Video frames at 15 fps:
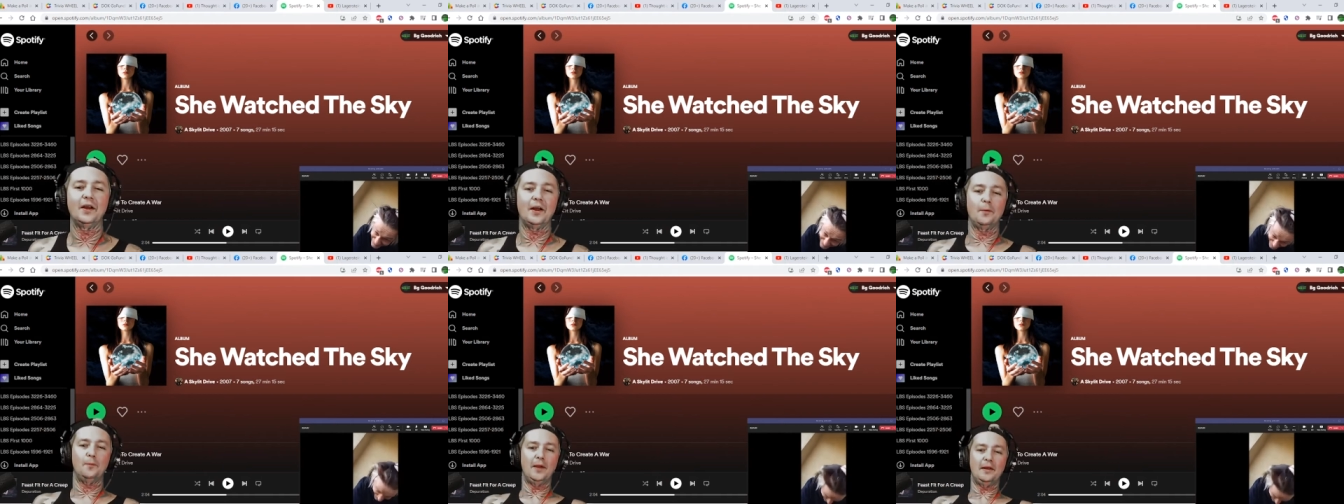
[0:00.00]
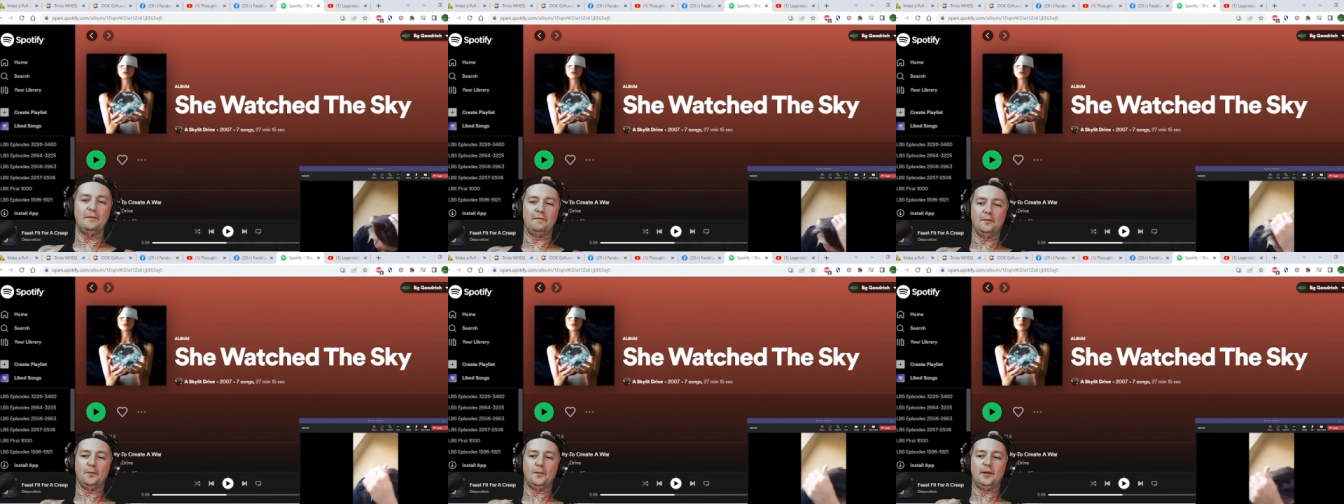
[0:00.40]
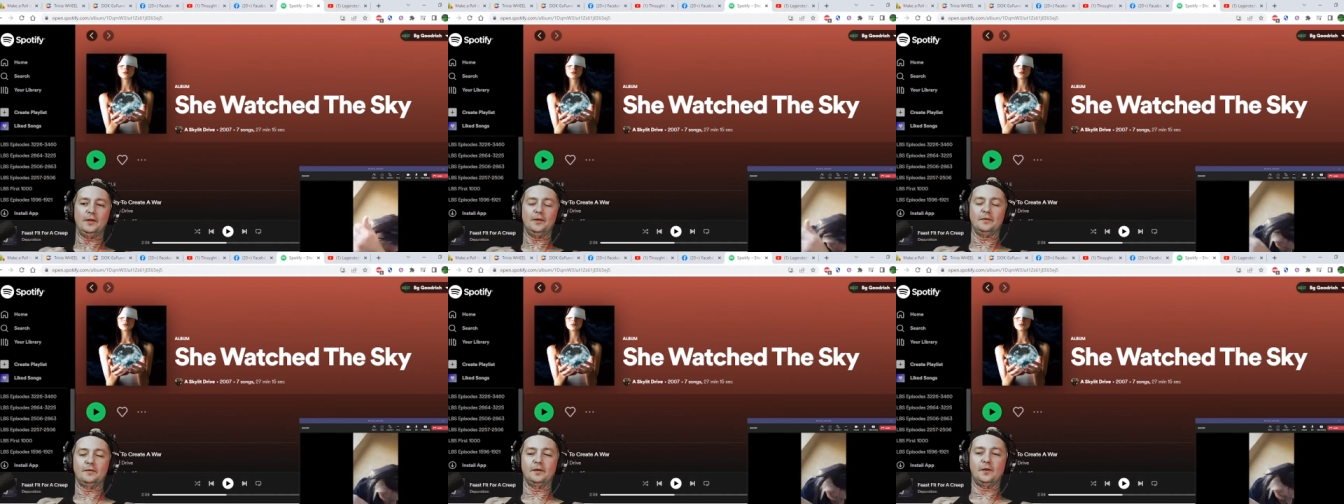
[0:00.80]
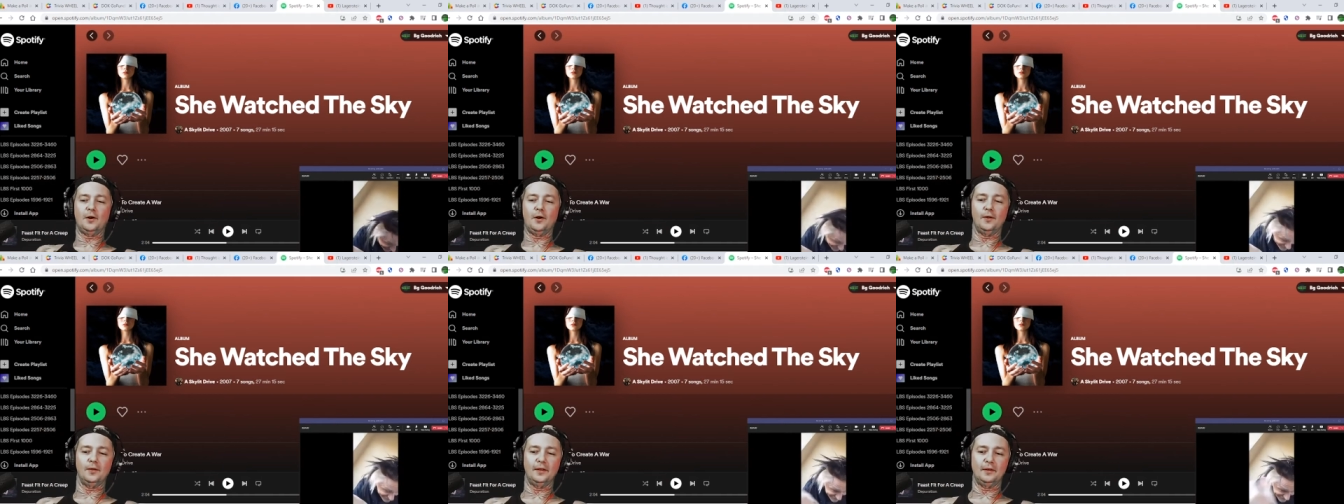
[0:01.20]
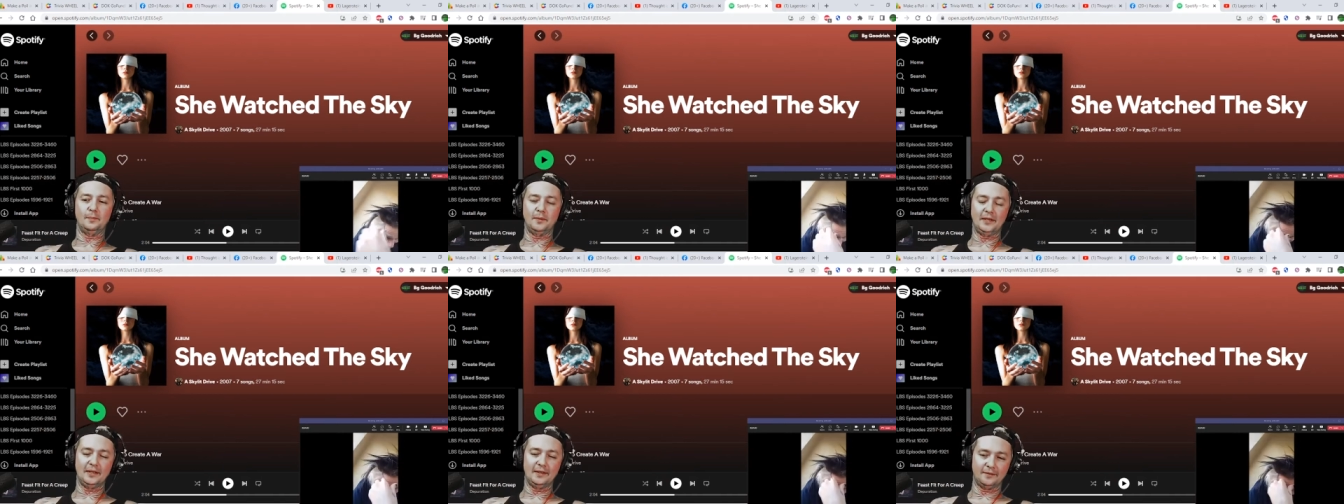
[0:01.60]
I'm waiting for Will to call
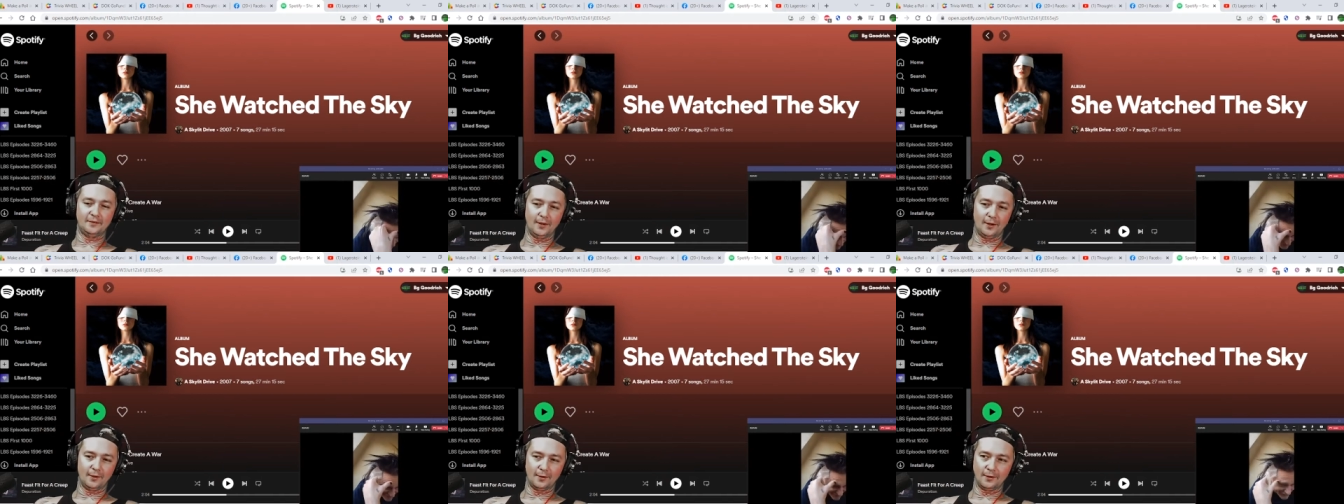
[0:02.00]
in, but he has not